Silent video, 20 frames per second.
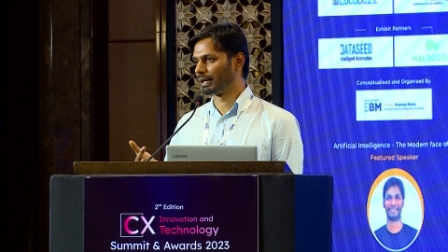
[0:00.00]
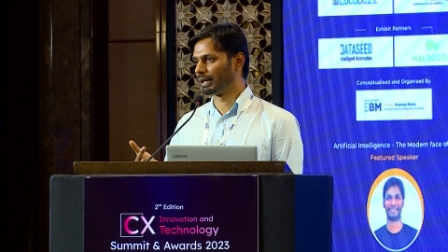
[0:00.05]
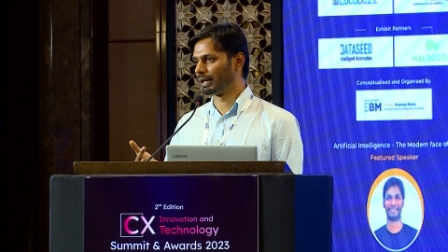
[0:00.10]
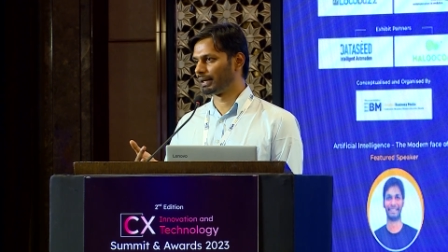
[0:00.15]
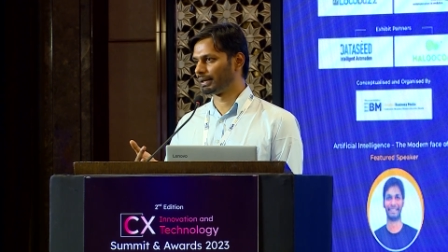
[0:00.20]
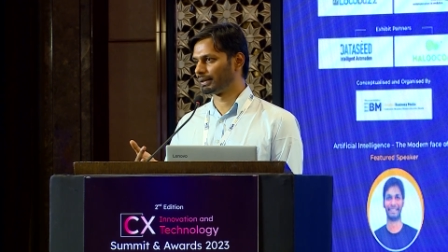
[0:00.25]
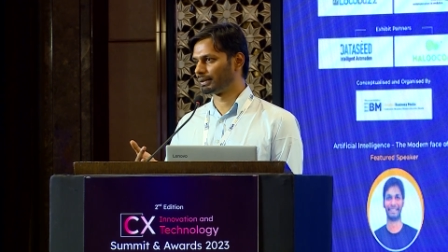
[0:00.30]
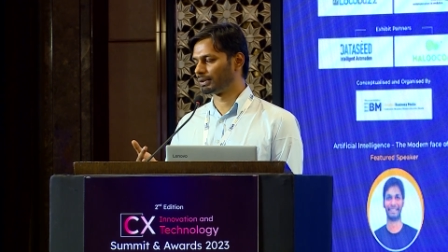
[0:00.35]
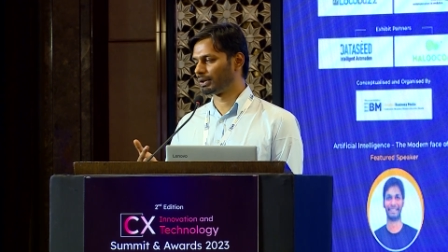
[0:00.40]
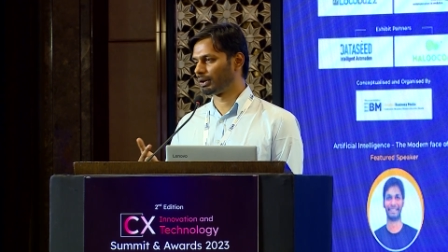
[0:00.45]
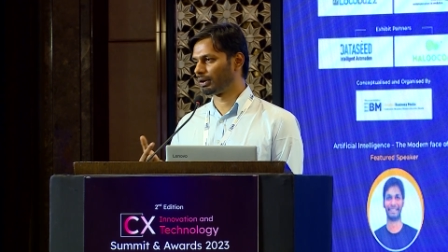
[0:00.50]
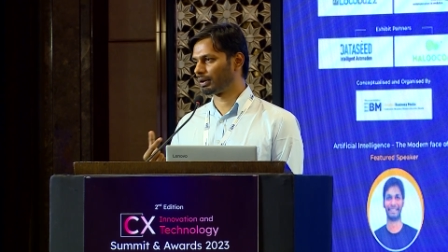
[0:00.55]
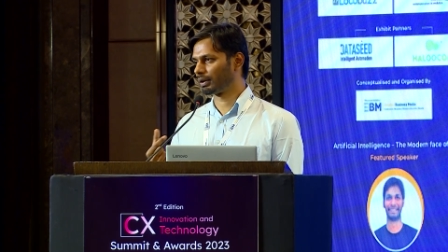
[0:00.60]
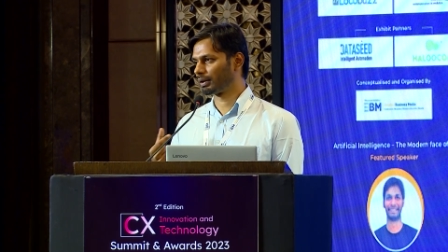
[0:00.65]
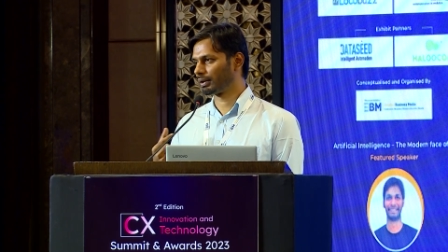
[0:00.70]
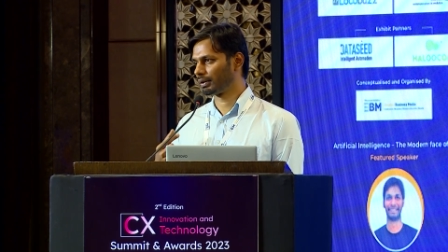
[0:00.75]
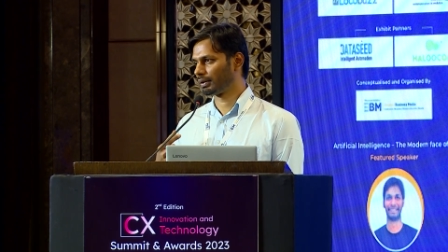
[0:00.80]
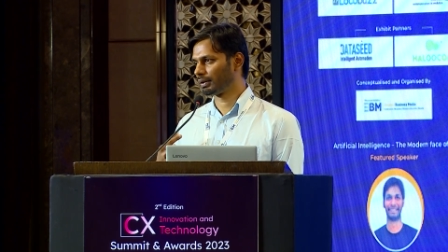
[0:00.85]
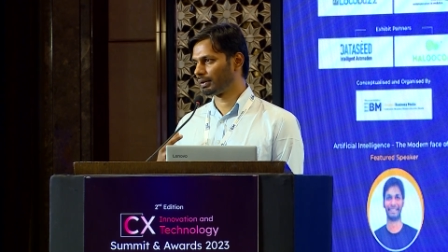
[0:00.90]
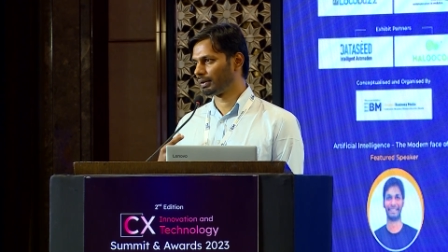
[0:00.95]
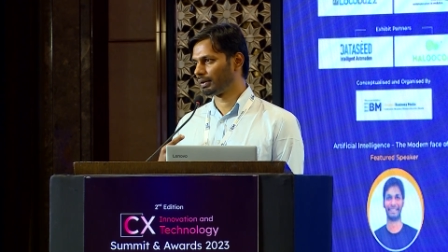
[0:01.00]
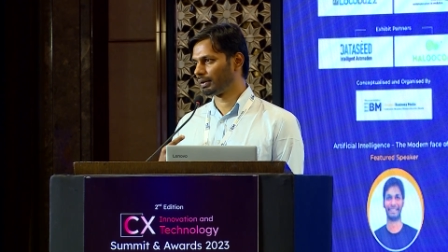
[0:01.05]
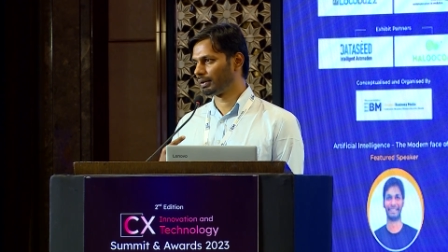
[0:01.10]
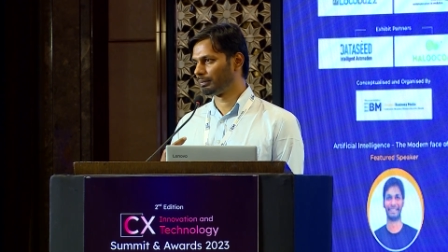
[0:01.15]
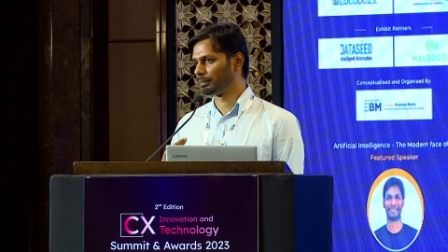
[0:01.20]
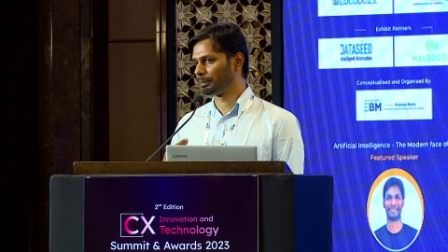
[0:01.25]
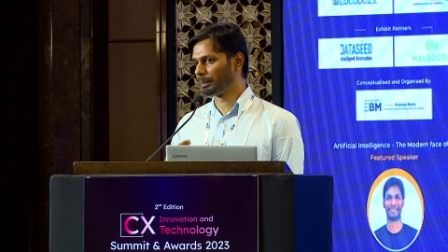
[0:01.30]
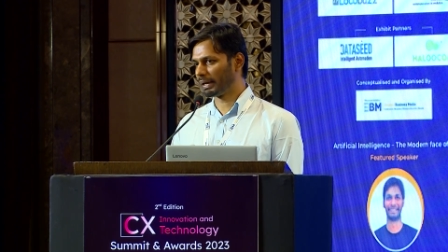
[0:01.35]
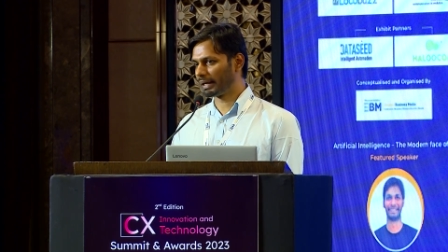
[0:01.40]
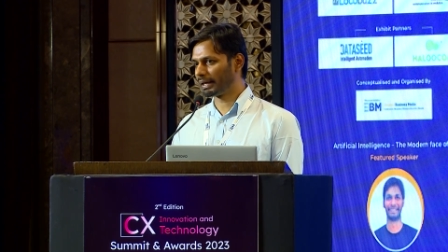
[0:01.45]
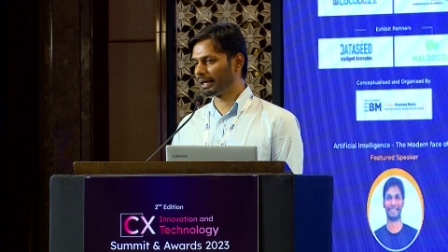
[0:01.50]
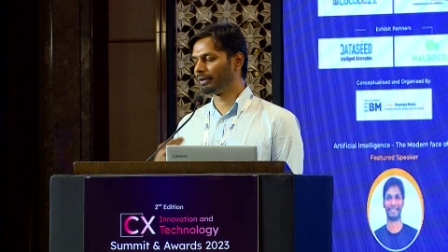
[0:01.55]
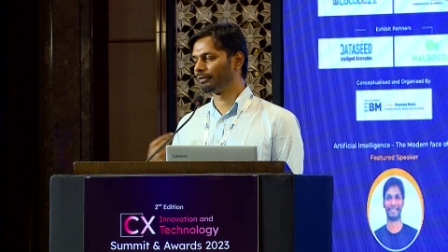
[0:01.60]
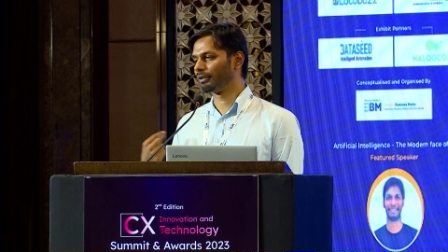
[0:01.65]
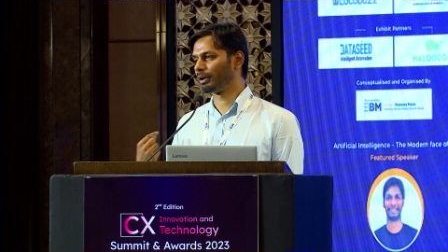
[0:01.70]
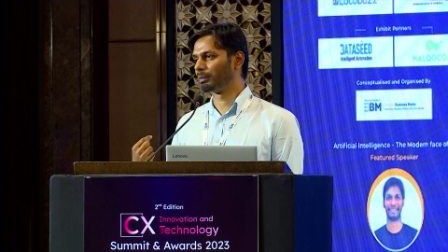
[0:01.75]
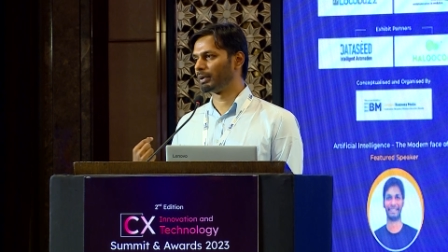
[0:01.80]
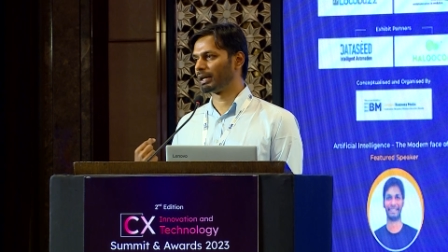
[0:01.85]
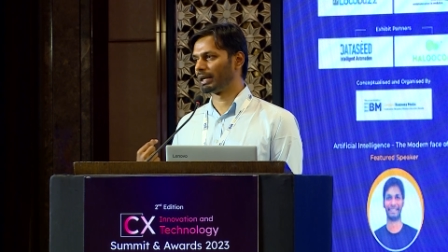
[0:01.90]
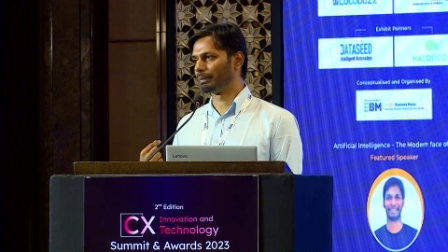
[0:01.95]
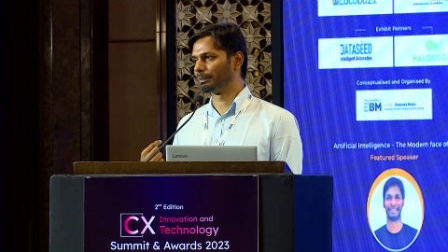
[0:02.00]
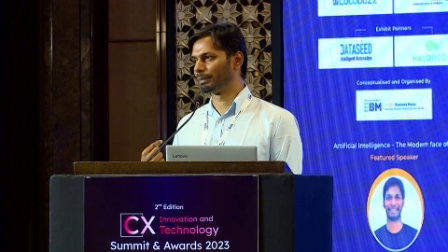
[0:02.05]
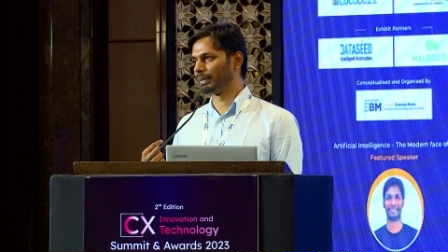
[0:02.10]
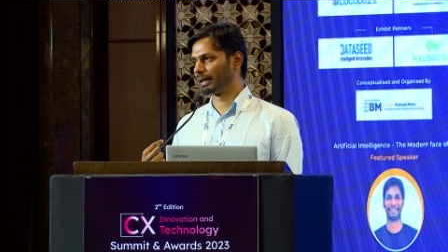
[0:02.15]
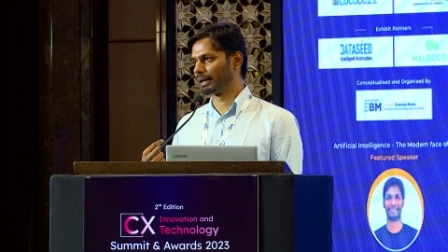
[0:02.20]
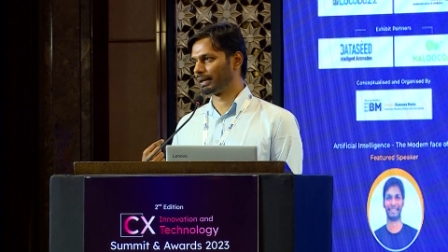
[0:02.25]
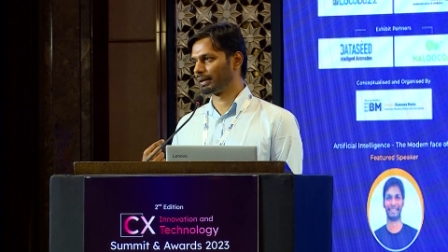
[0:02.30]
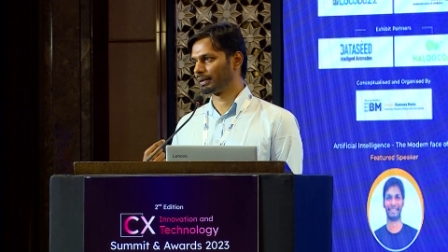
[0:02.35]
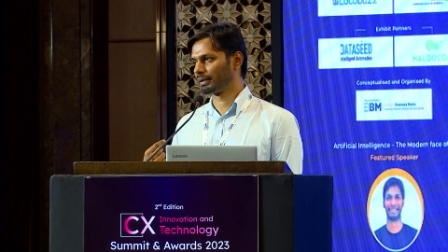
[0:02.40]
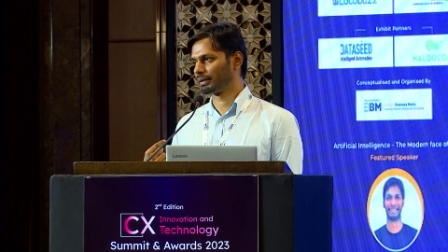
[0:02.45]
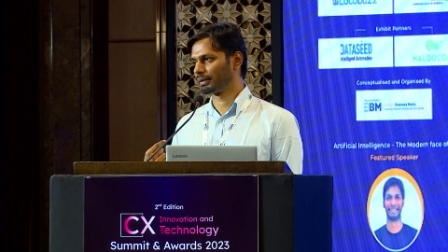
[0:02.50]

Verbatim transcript: it is not picking from a template.